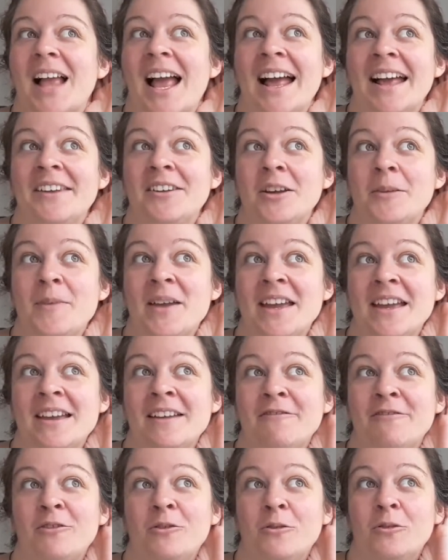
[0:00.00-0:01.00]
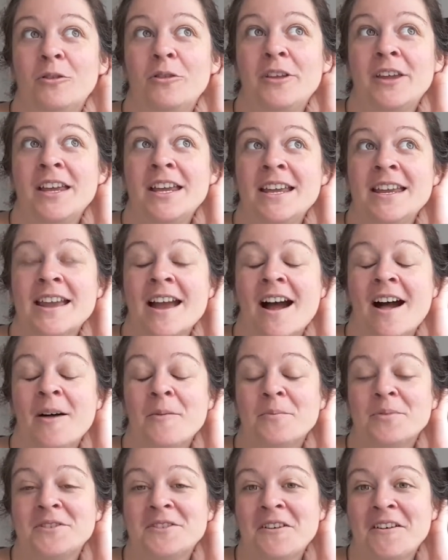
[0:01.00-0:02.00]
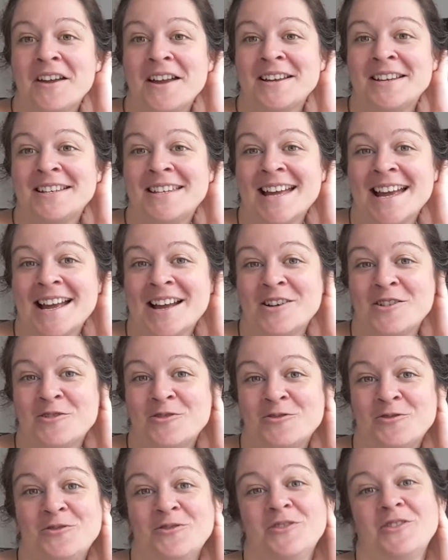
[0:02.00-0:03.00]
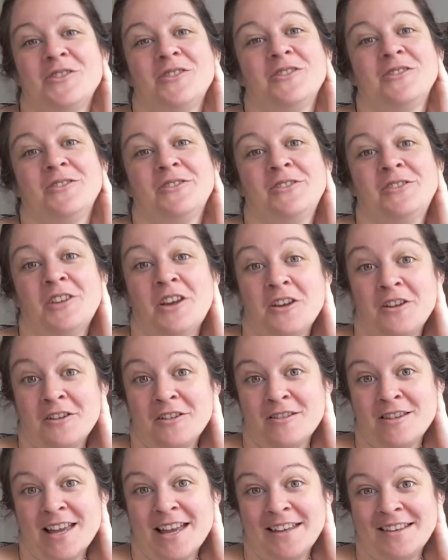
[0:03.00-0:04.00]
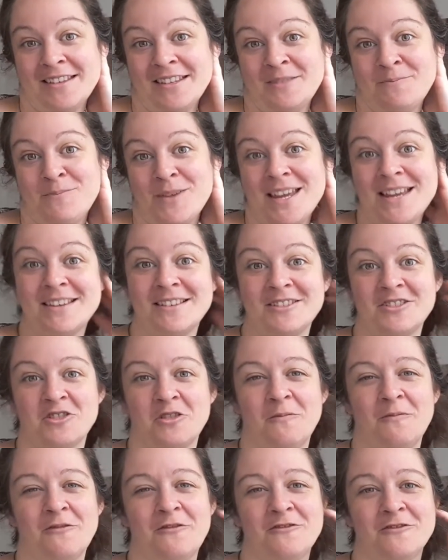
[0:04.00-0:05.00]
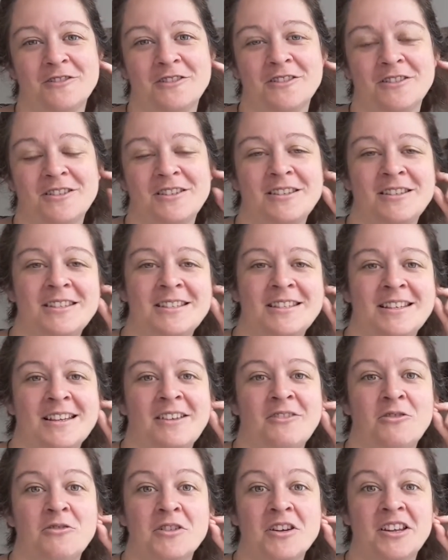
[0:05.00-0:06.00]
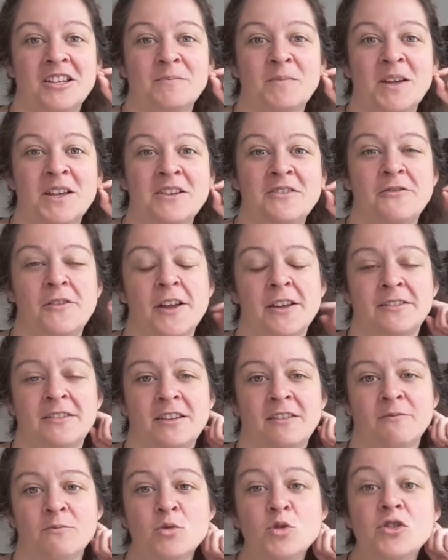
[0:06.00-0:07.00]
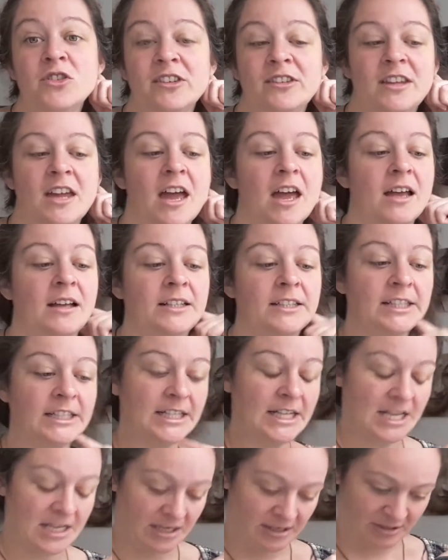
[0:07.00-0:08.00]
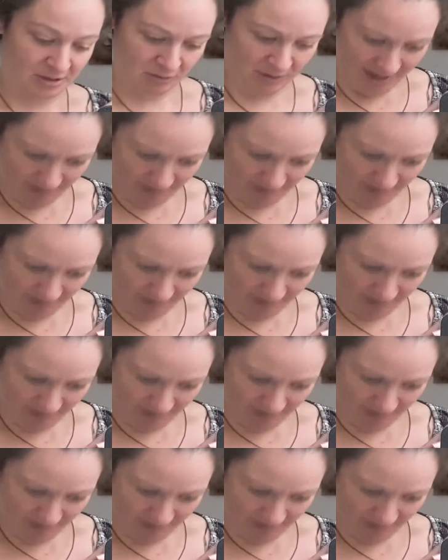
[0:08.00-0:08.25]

And I'm here for the Upside Down Circus and Space Conference, organised by University of Munster. So